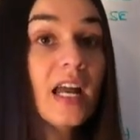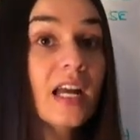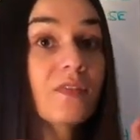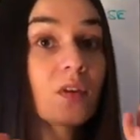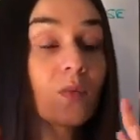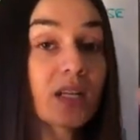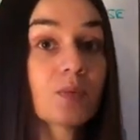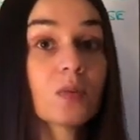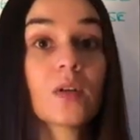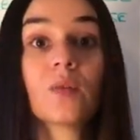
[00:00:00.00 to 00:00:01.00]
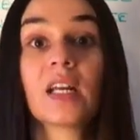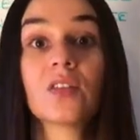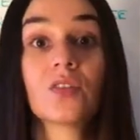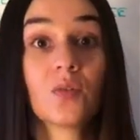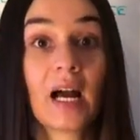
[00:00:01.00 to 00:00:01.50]
If the respiratory rate
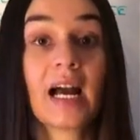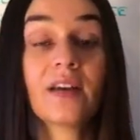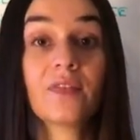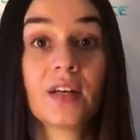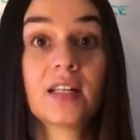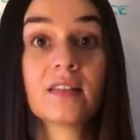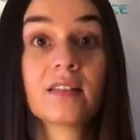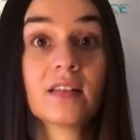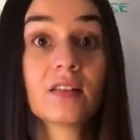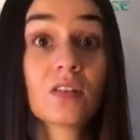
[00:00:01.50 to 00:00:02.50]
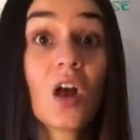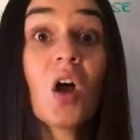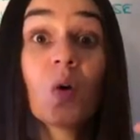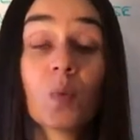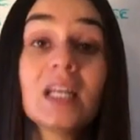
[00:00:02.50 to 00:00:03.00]
is too high, for instance,
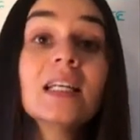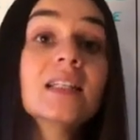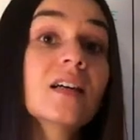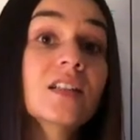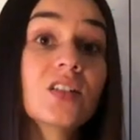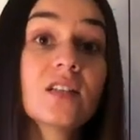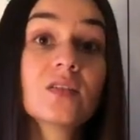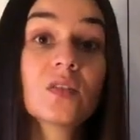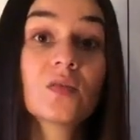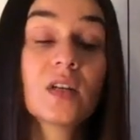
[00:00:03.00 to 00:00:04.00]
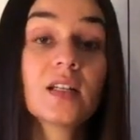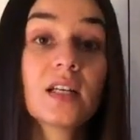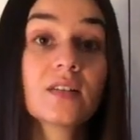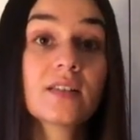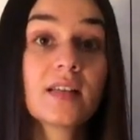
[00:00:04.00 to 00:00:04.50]
we need to adjust those
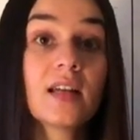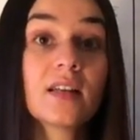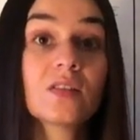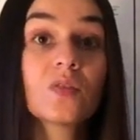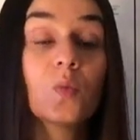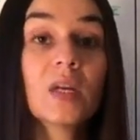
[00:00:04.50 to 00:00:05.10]
ventilator settings.